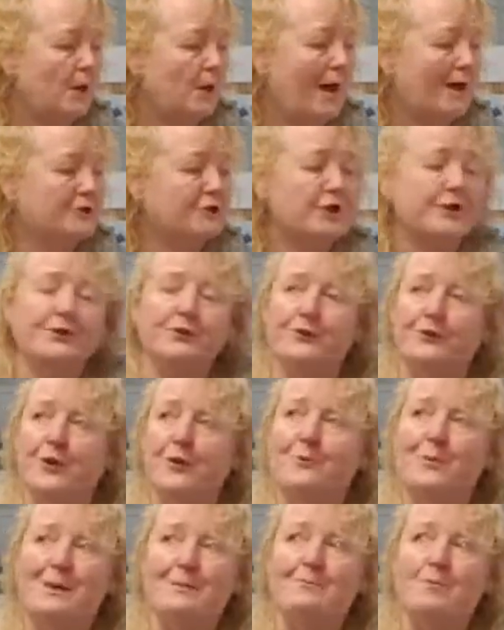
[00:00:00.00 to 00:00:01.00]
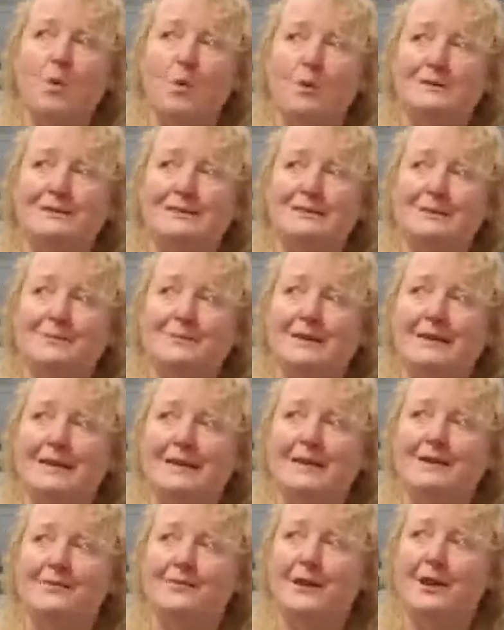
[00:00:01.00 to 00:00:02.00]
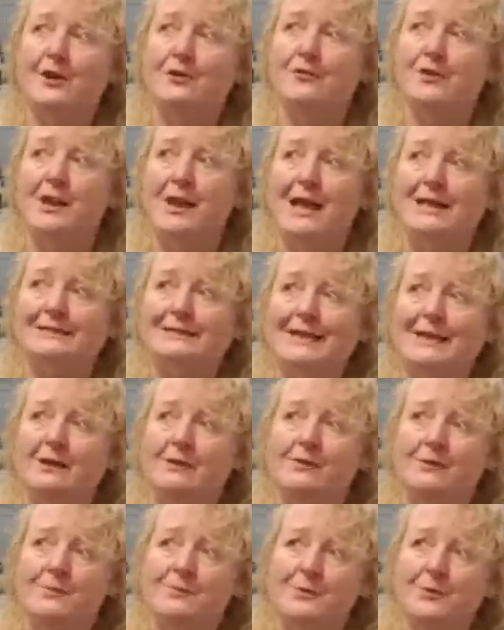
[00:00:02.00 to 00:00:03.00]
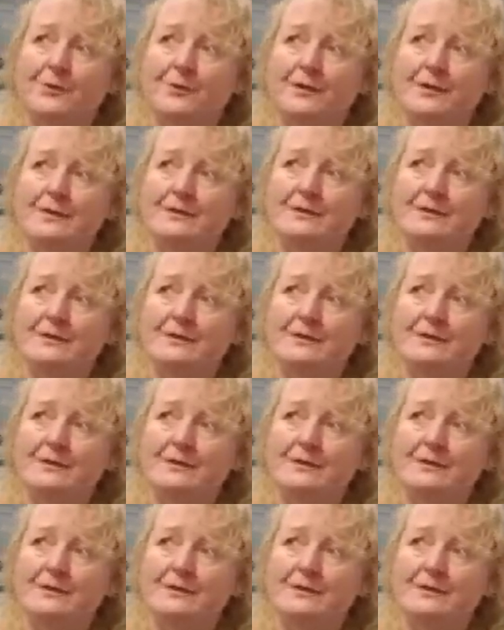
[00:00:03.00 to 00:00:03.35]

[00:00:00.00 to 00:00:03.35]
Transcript: I'd rather there be more CBD in there than I tell them there